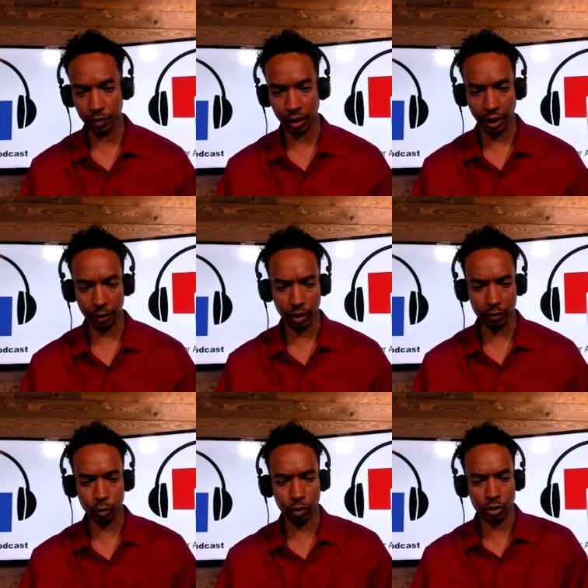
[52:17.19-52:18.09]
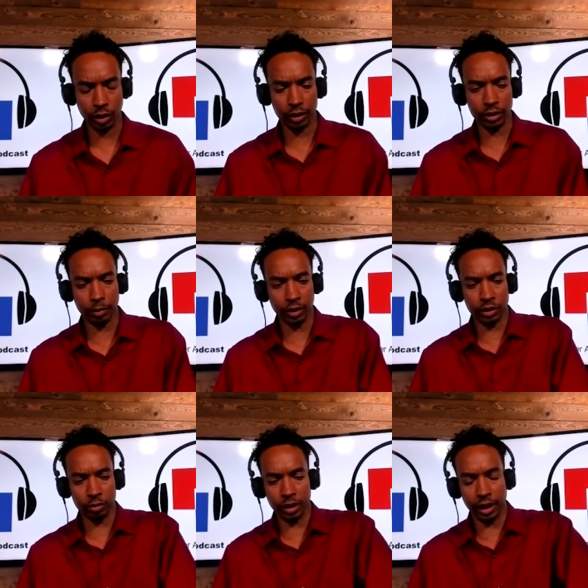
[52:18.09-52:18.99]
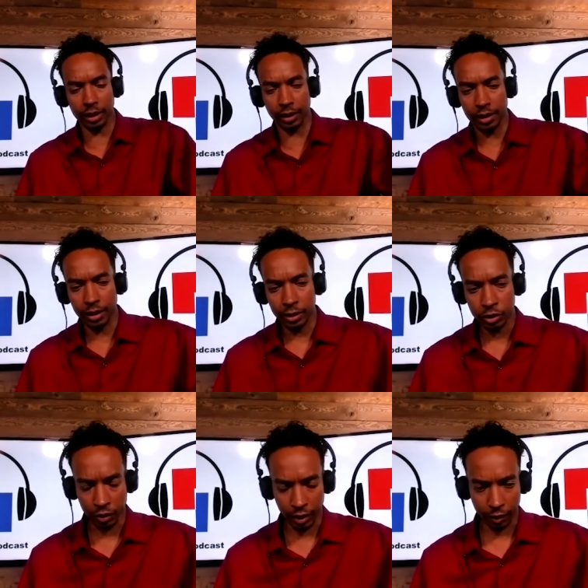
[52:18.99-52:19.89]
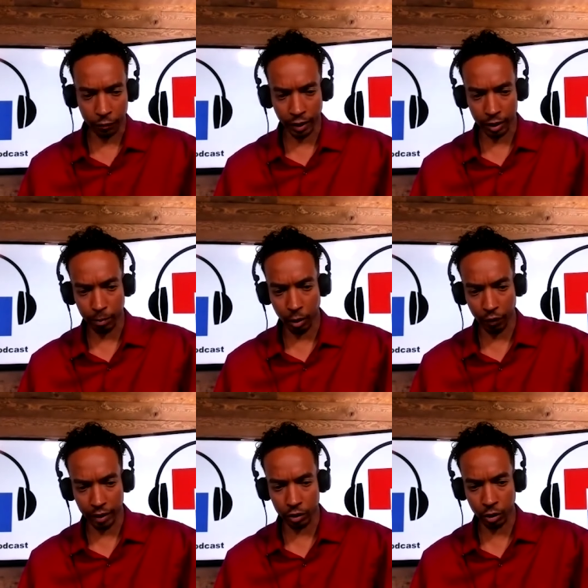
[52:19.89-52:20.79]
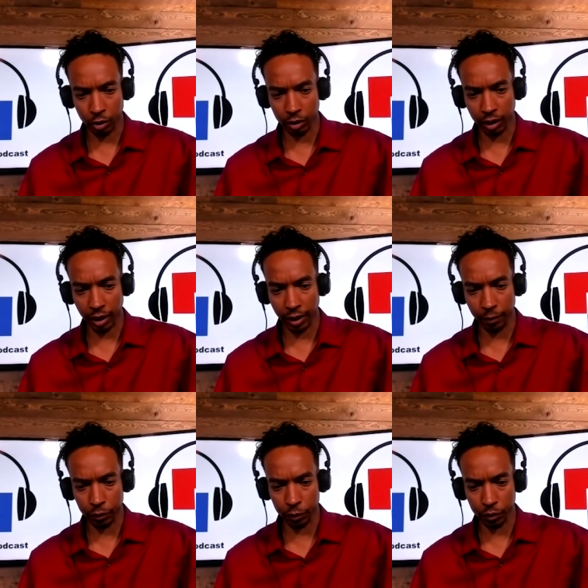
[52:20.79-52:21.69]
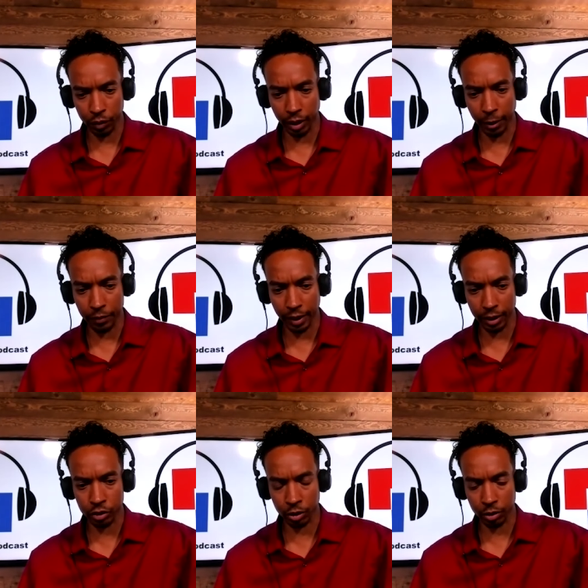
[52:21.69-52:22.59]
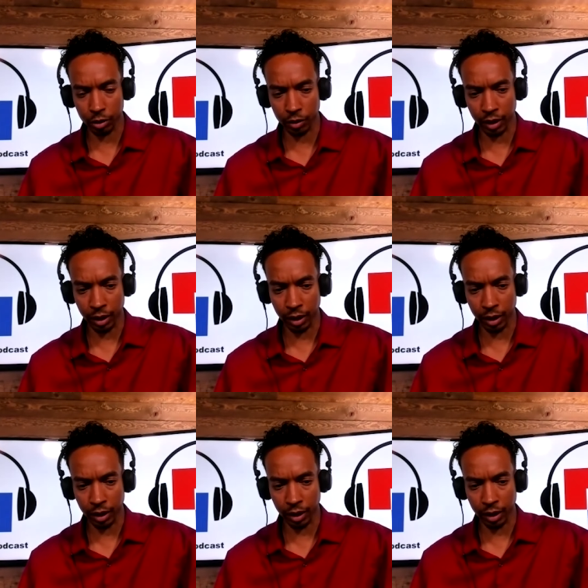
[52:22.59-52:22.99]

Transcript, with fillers: Uh, and we, we're starting to build some data to that effect, both internally and through um, um, uh, external